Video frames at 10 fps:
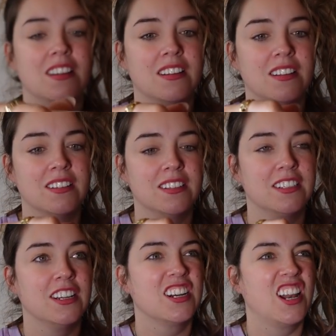So
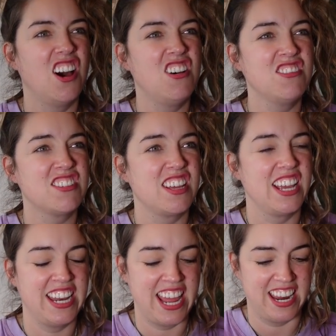nice.
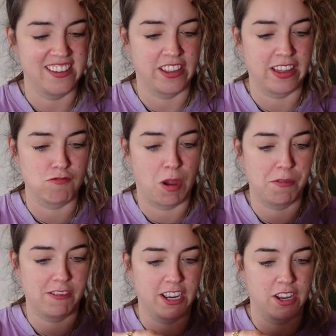Classy, isn't it? It's like that
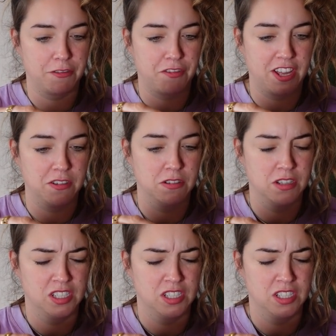rubbery kind of feel.